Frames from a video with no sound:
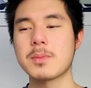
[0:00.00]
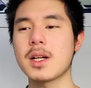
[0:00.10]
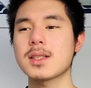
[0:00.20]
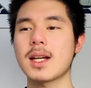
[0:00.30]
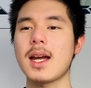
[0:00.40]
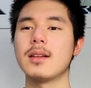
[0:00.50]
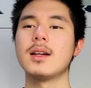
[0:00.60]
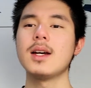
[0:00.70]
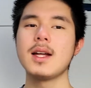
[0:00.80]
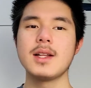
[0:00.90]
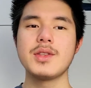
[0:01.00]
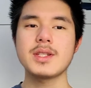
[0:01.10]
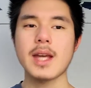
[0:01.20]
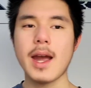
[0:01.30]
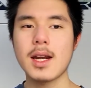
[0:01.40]
because again,
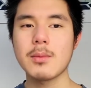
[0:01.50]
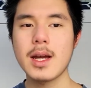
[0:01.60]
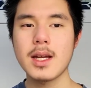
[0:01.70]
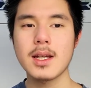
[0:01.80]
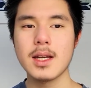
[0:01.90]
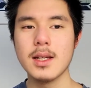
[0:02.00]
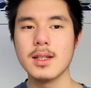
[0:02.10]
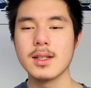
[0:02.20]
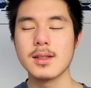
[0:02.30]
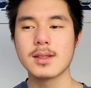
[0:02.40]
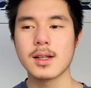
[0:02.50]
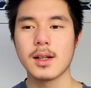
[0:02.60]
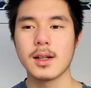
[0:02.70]
this anime is